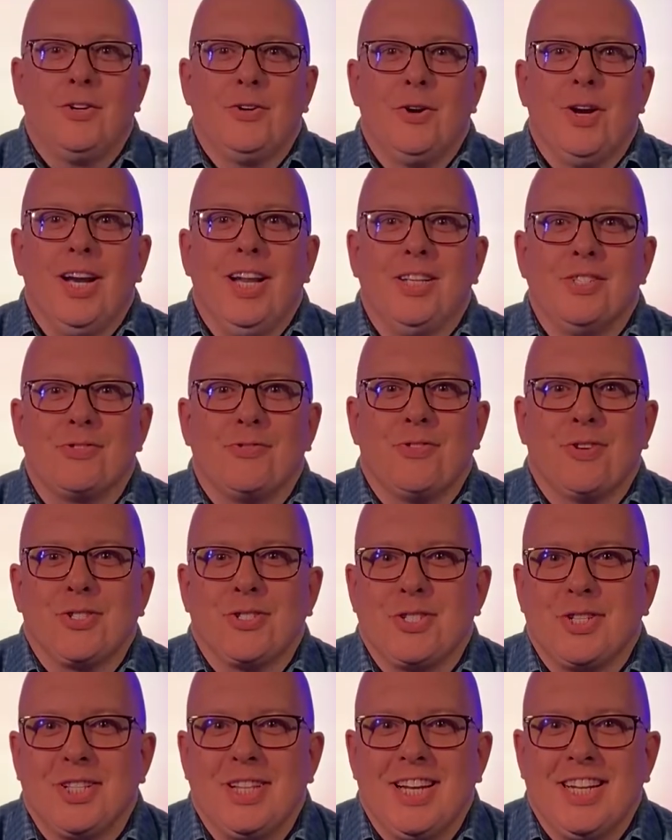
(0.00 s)
Greetings,
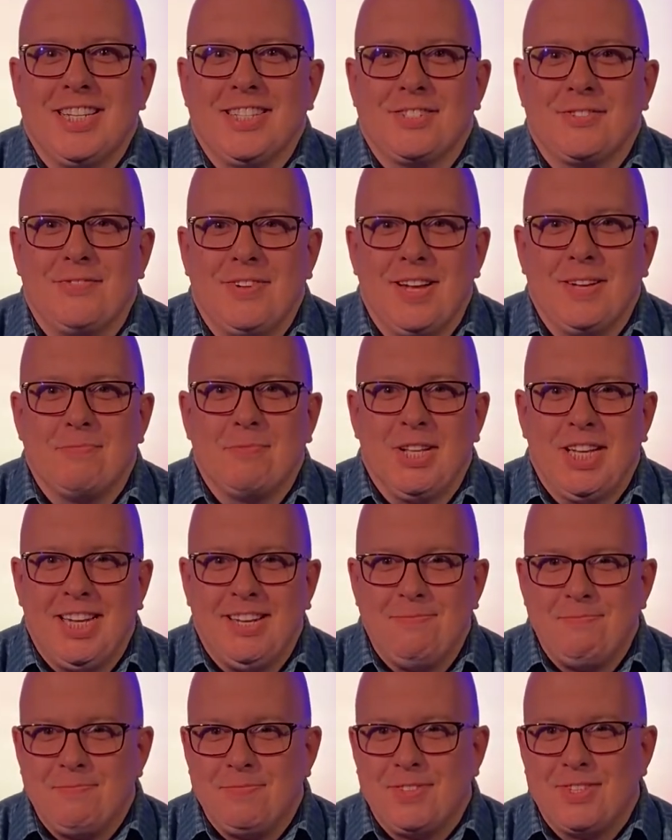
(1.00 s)
First Alliance
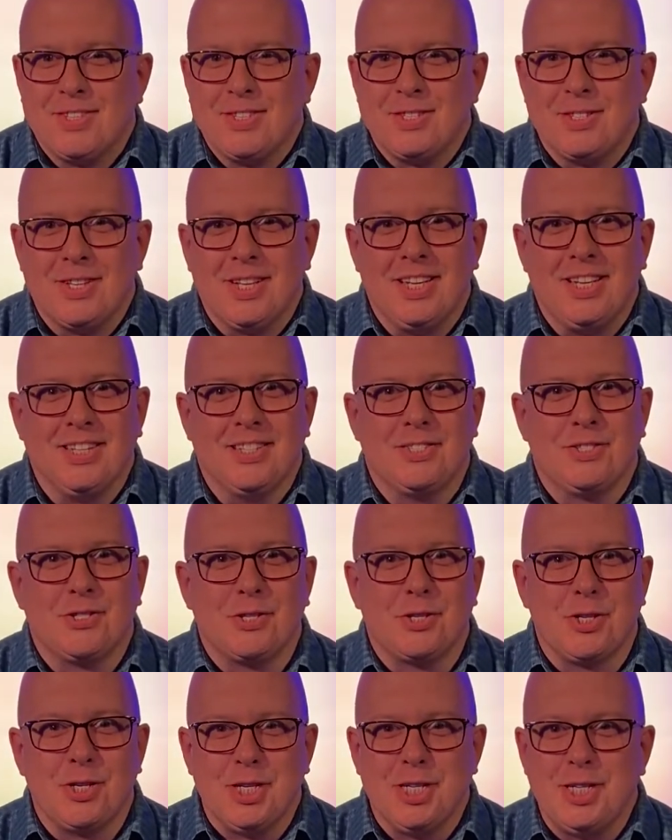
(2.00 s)
family.
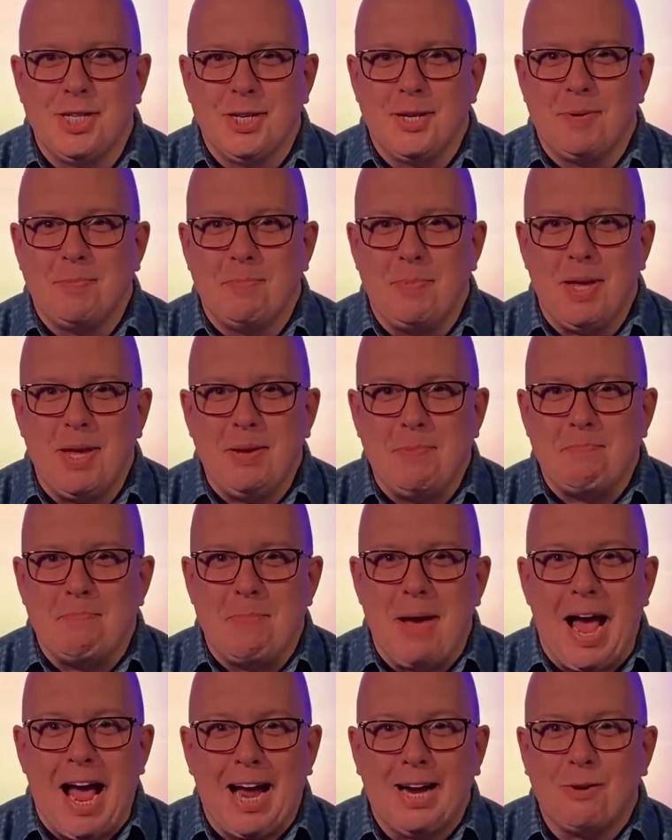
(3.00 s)
It's good to be
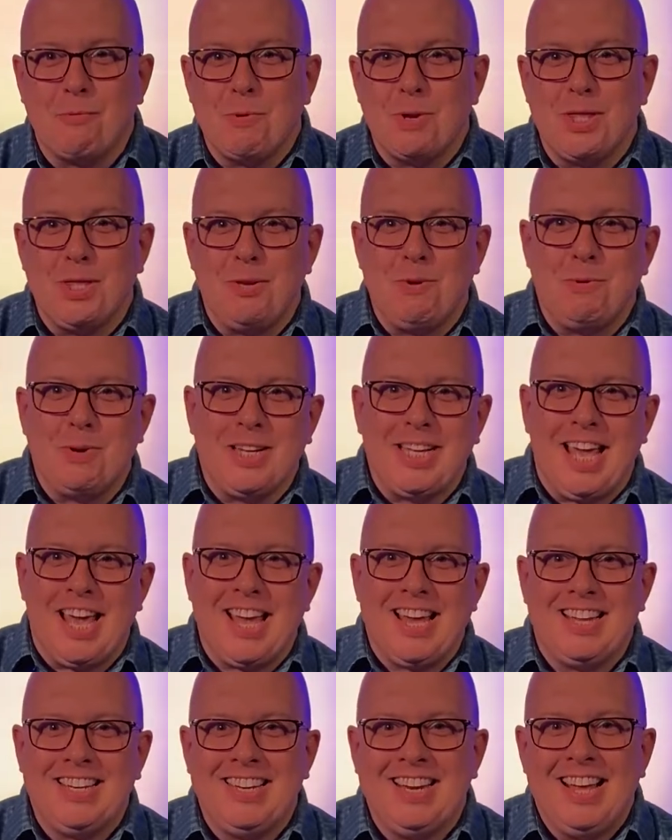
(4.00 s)
back with you
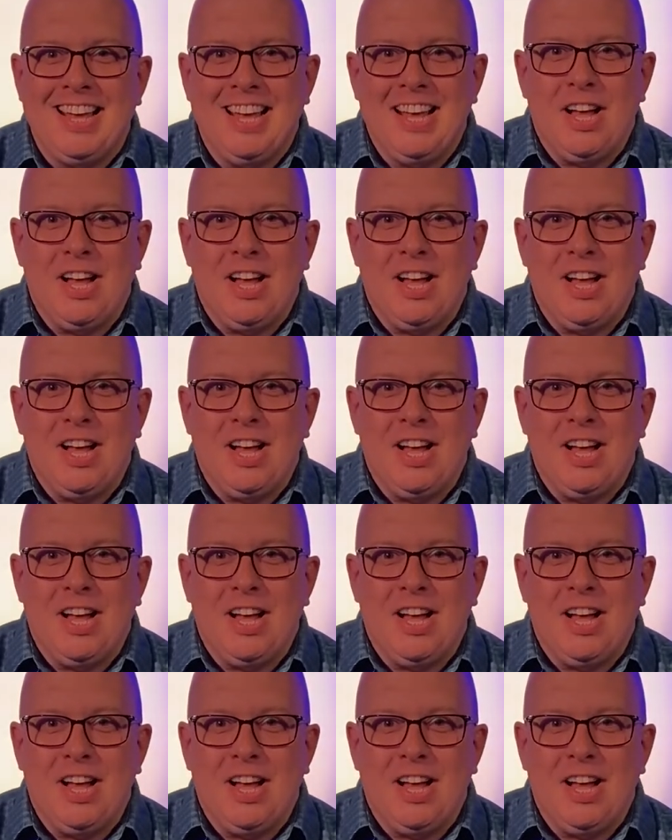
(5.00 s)
again